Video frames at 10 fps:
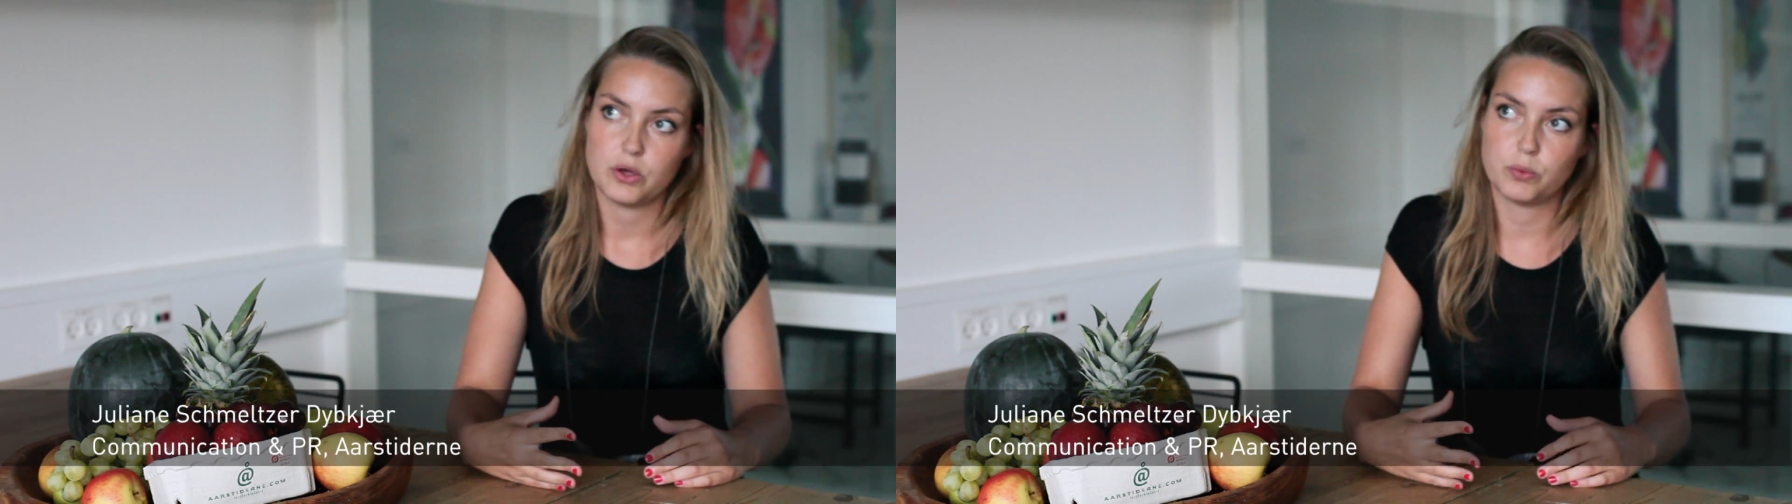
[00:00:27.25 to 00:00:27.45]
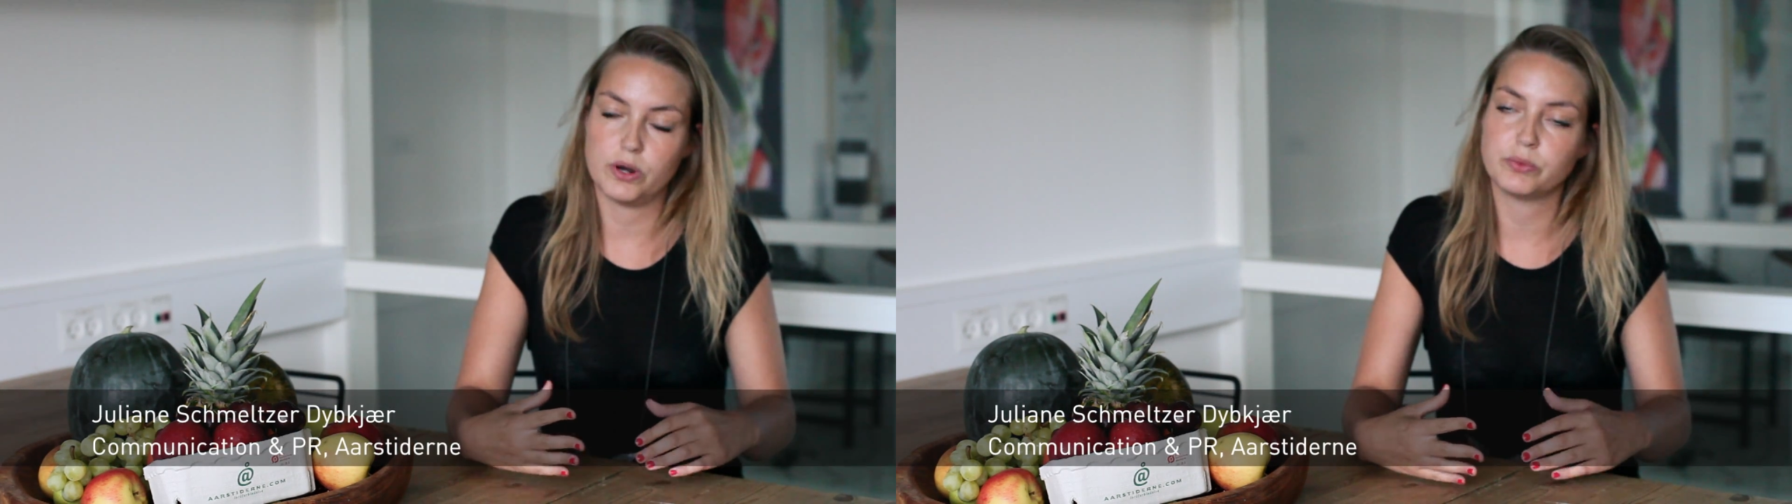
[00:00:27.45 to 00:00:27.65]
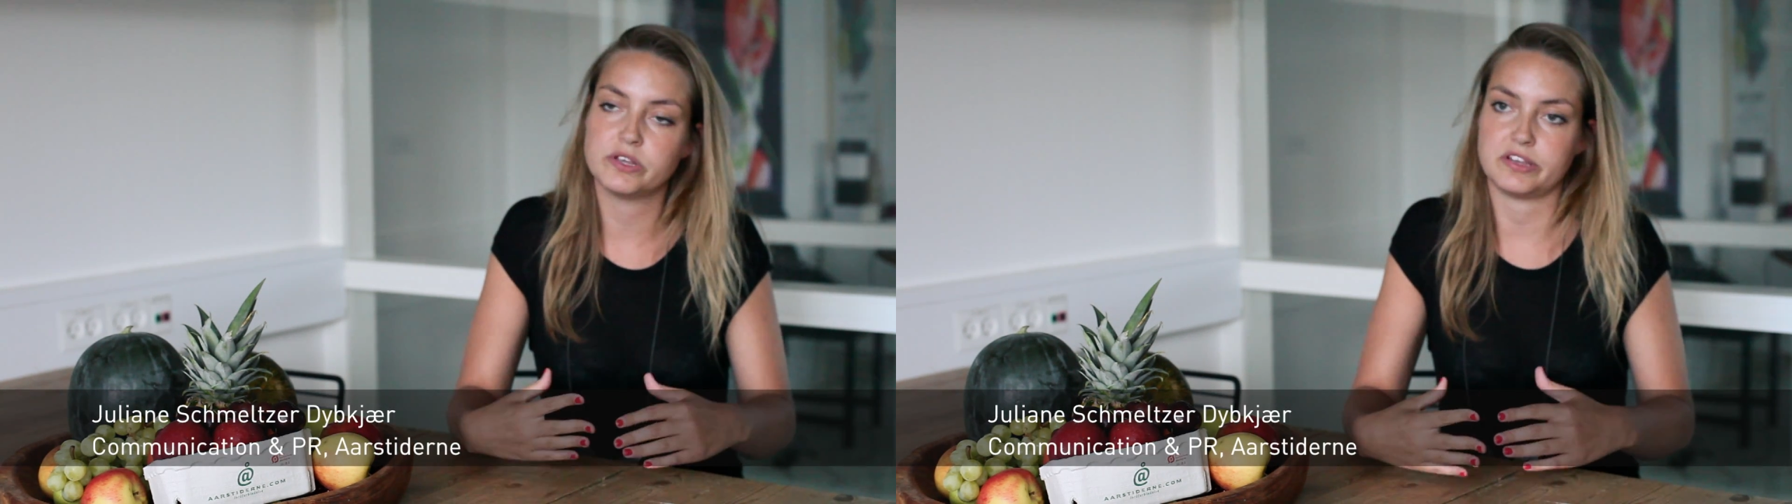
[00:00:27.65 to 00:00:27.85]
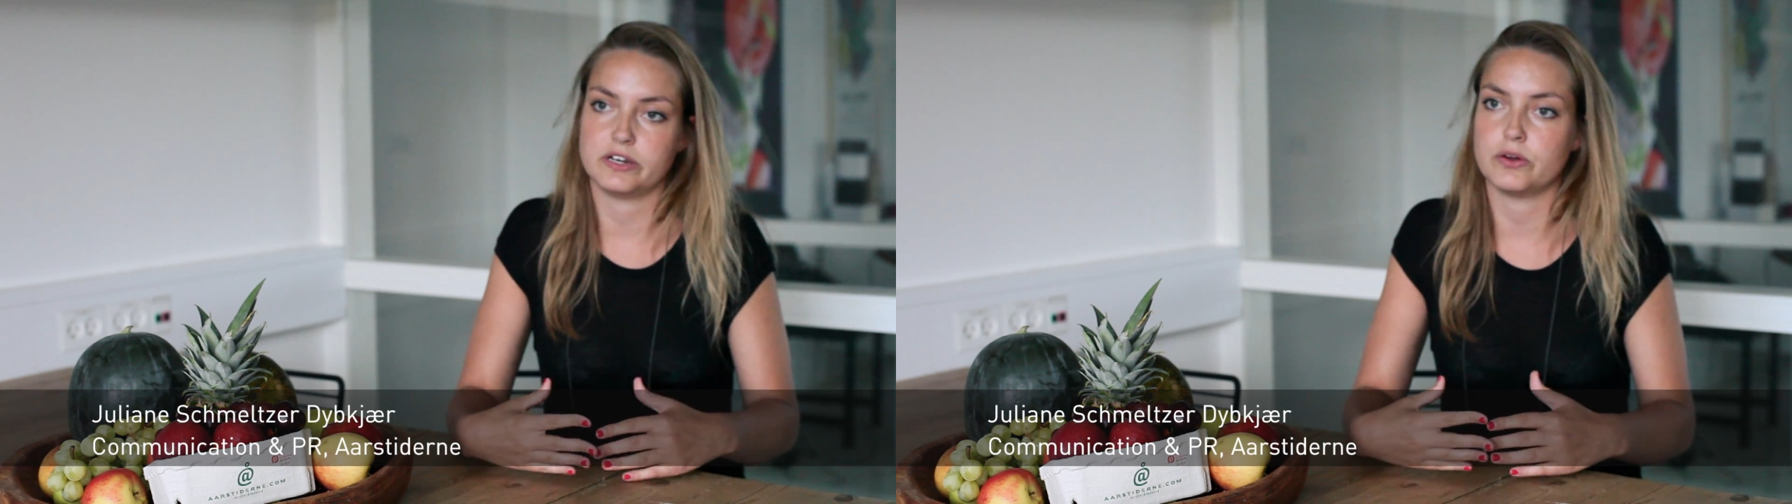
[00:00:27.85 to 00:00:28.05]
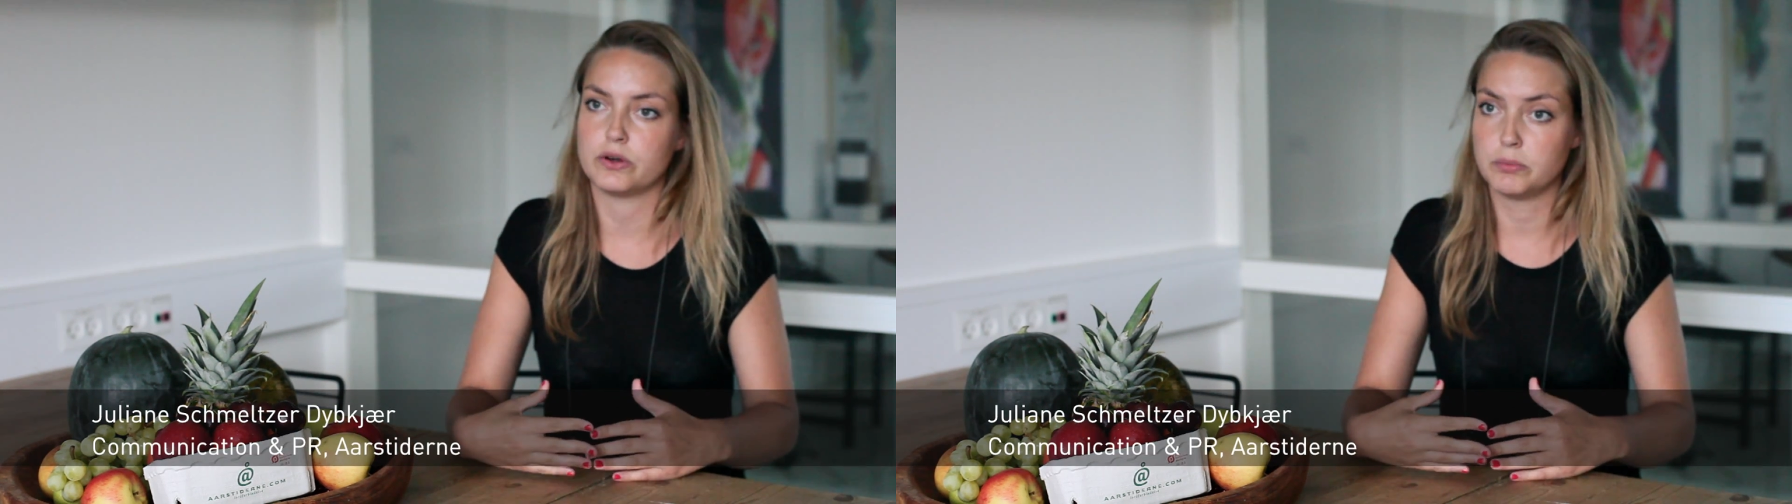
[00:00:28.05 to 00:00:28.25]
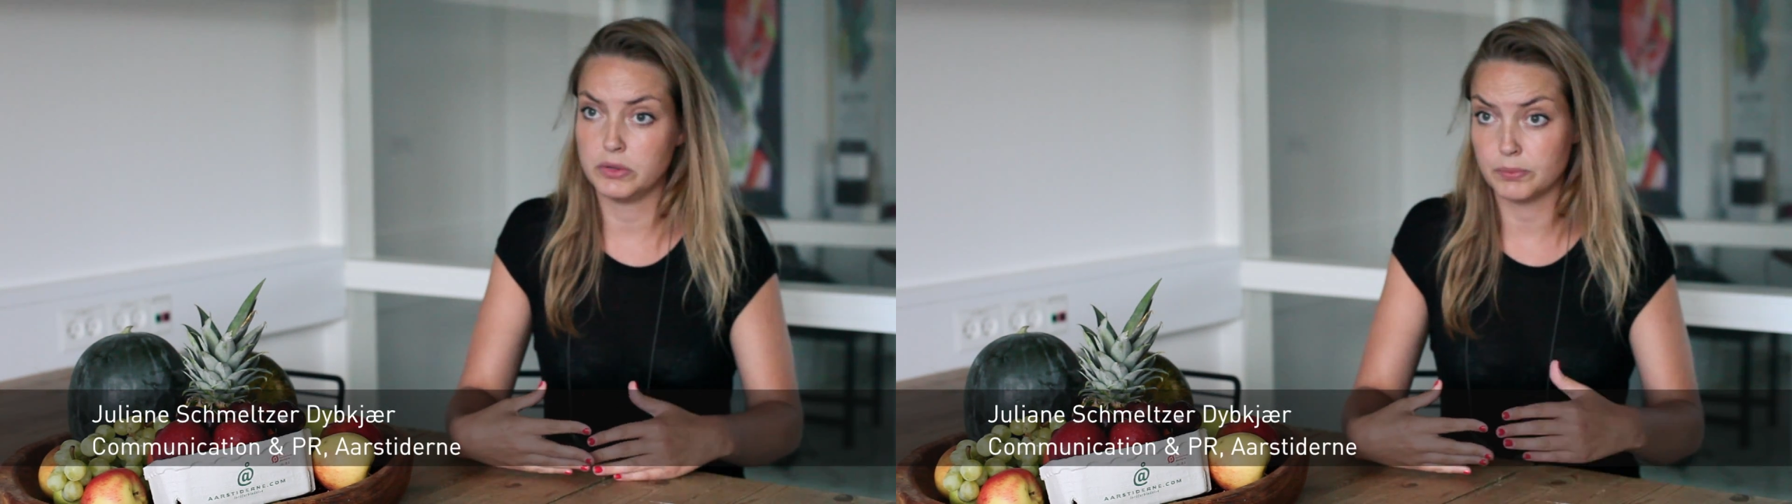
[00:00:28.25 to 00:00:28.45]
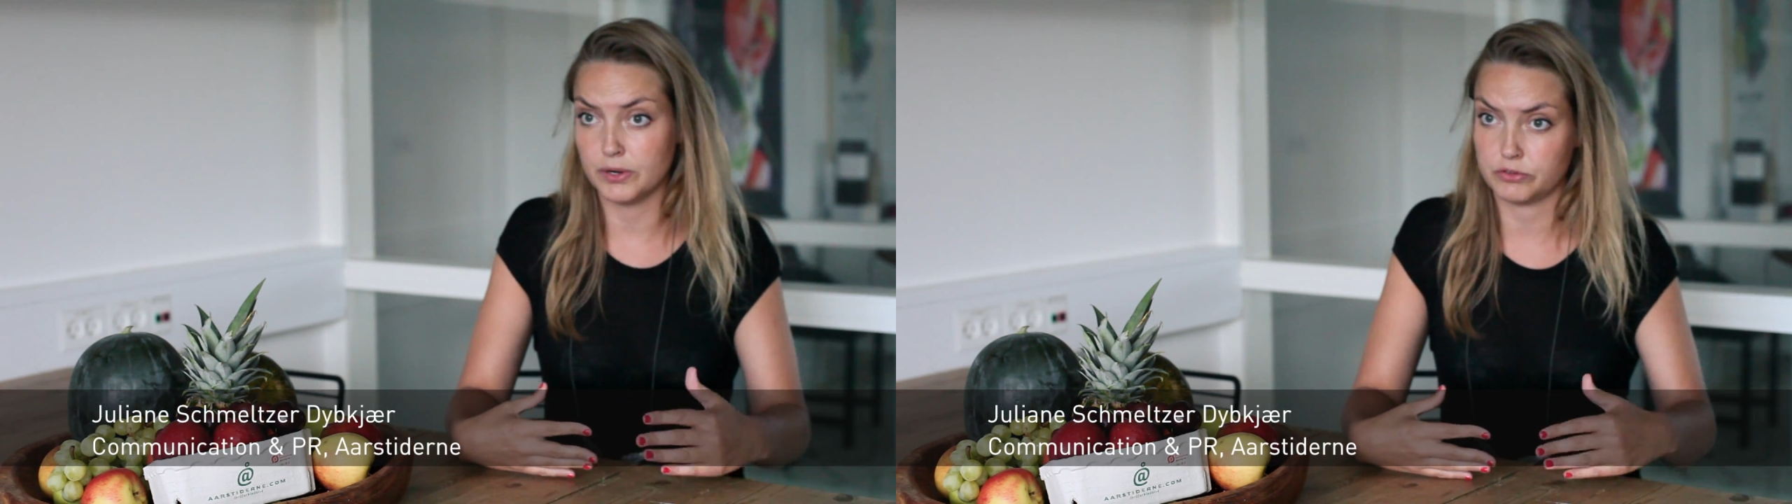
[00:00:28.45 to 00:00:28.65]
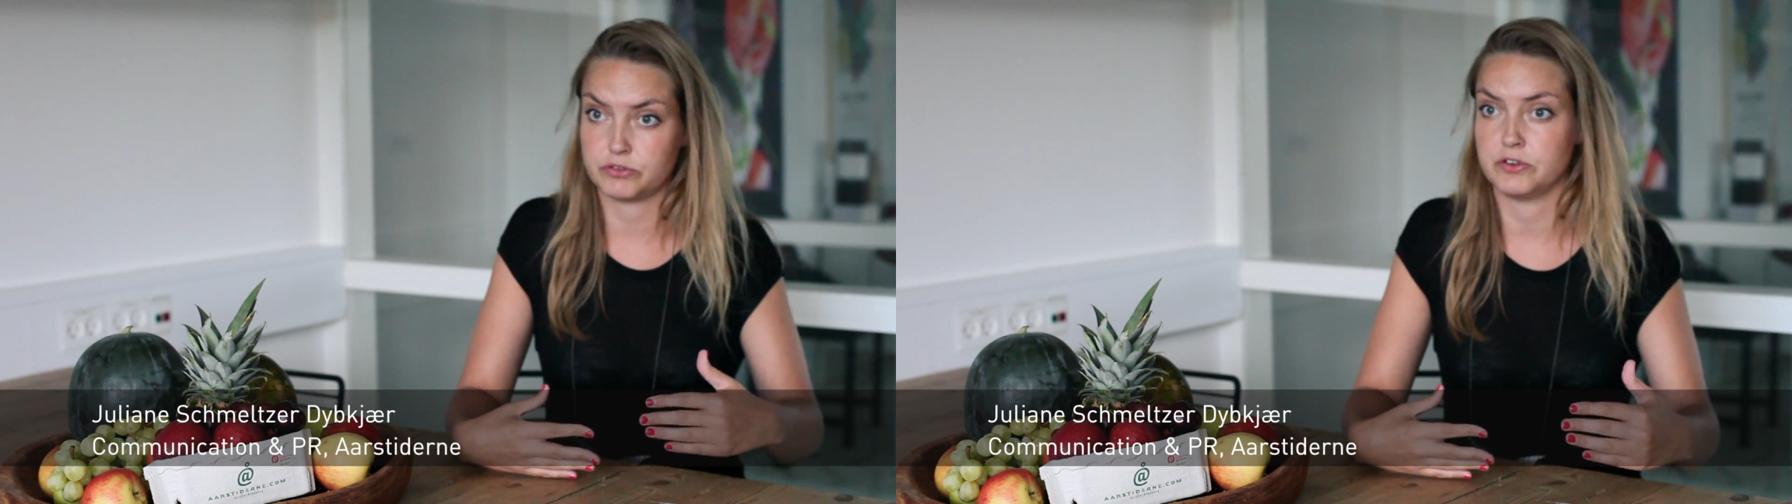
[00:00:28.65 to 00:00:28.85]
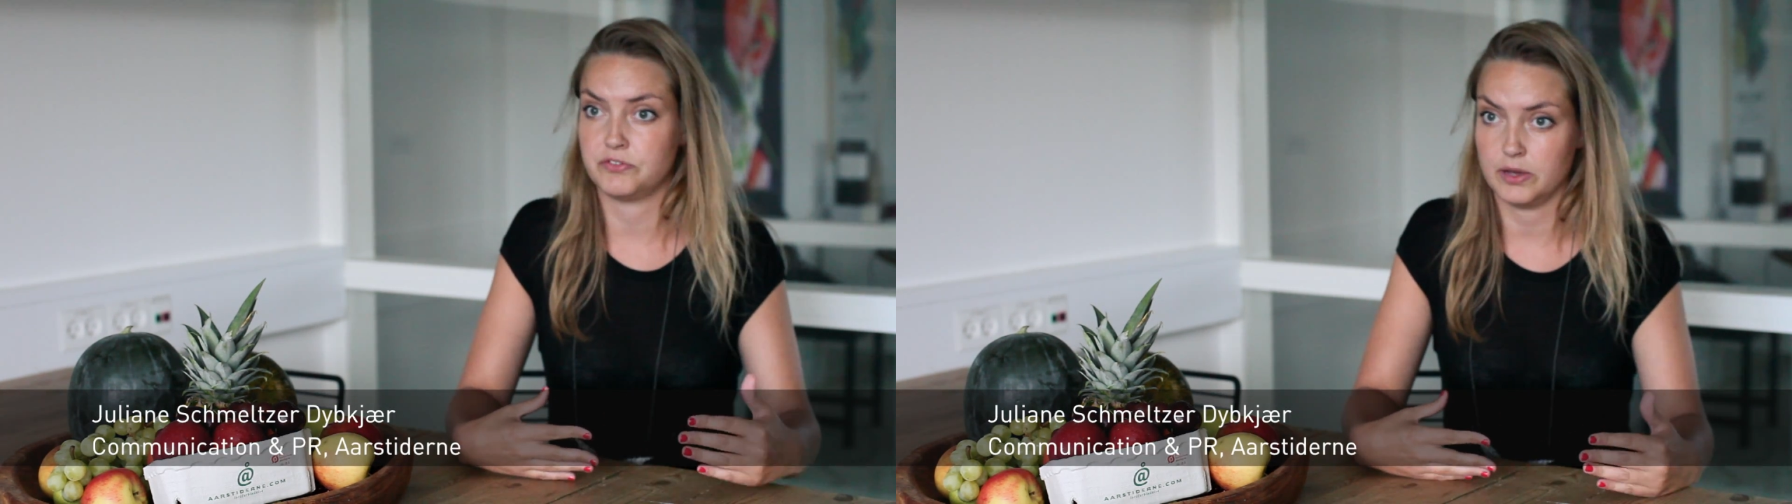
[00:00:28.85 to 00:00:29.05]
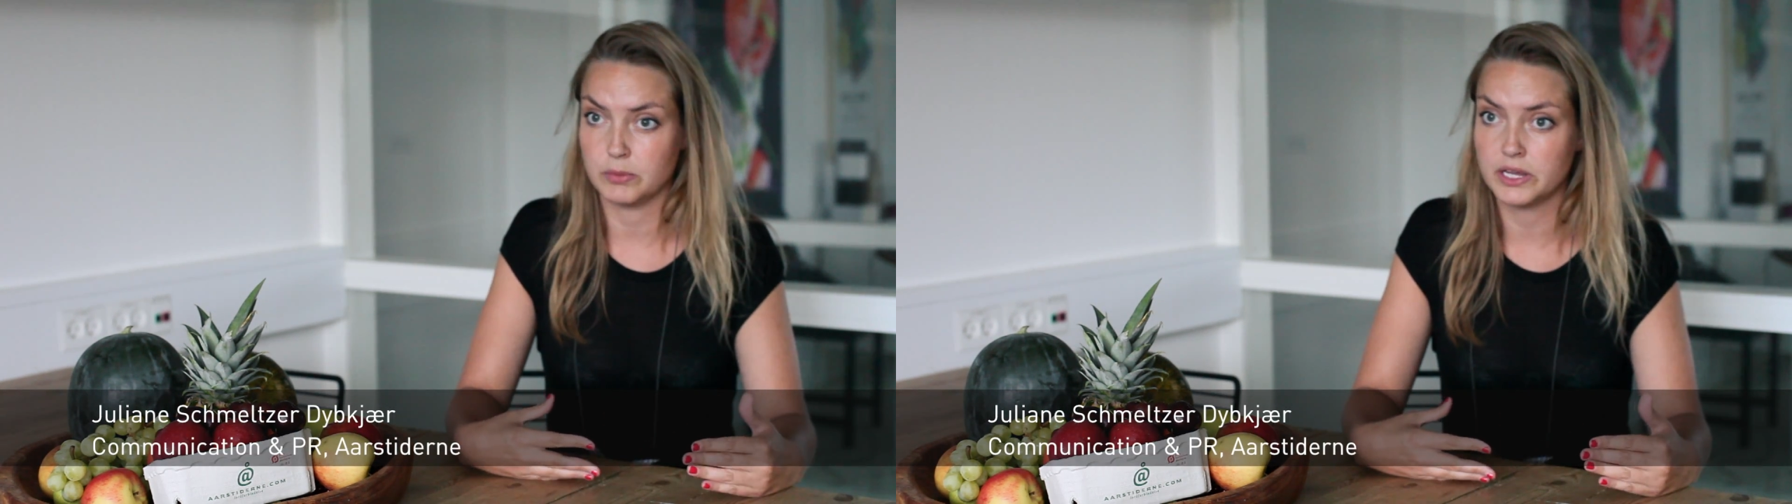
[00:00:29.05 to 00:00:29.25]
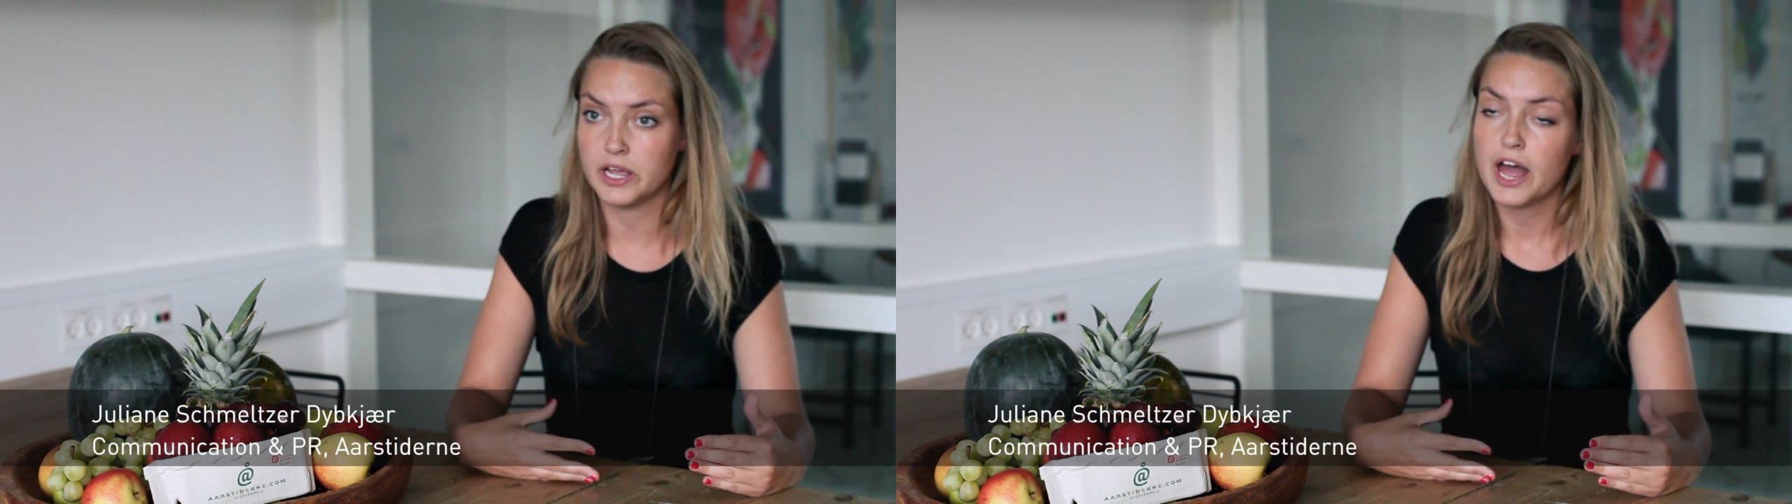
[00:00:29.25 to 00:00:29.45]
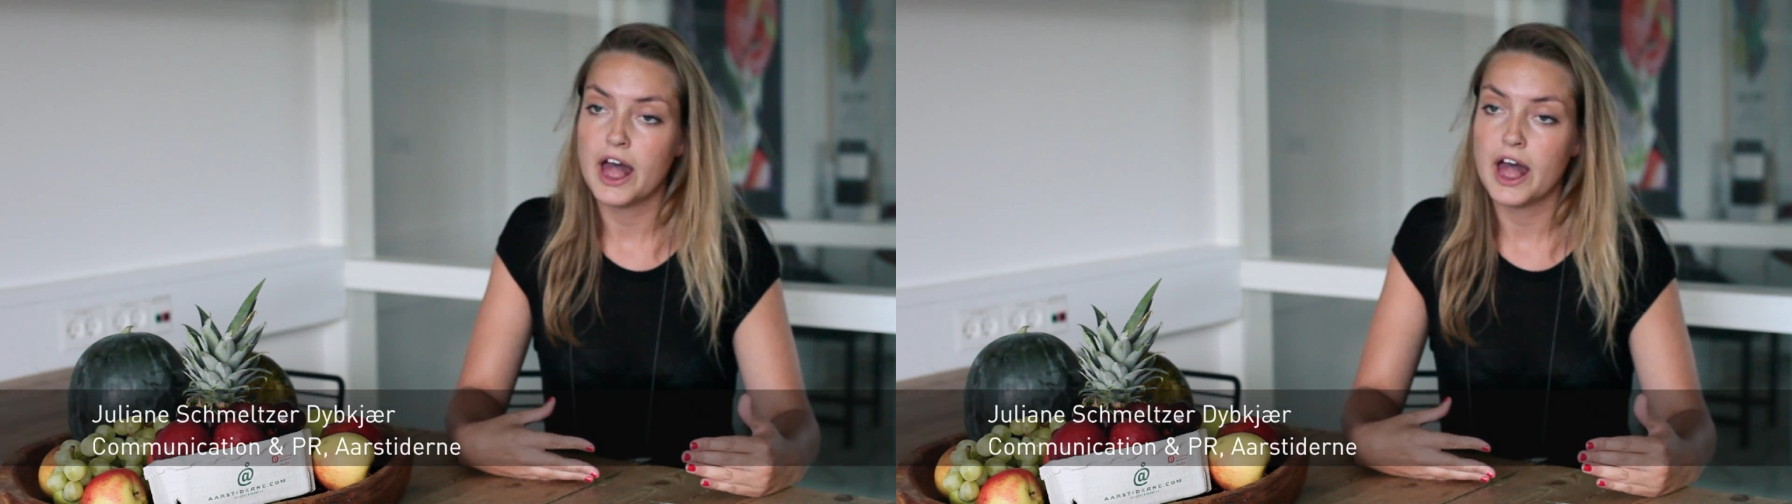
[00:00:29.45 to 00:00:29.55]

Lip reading: when we send out a meal box to a family,